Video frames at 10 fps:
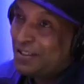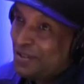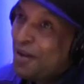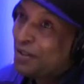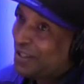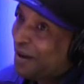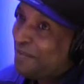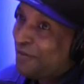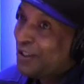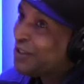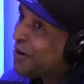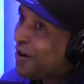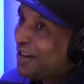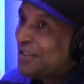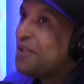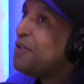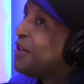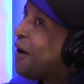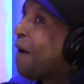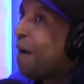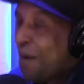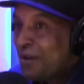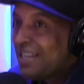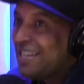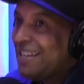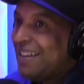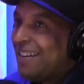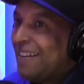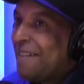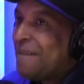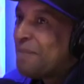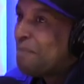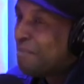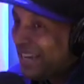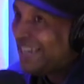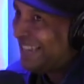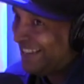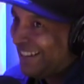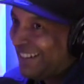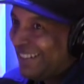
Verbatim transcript: you know something for yeah. sure. You're the only media